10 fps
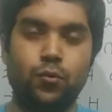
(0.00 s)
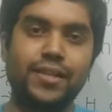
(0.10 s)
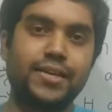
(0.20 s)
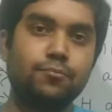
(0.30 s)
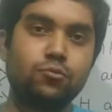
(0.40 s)

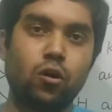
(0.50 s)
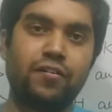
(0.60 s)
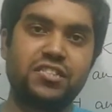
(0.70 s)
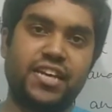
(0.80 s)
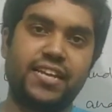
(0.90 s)
Welcome to our
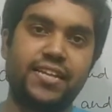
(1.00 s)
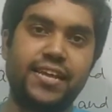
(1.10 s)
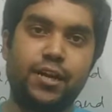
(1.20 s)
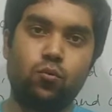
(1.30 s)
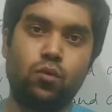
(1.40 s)
channel
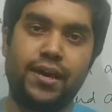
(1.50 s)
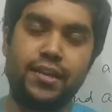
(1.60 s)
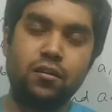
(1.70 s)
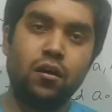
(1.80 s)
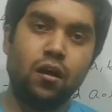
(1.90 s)
Edu9.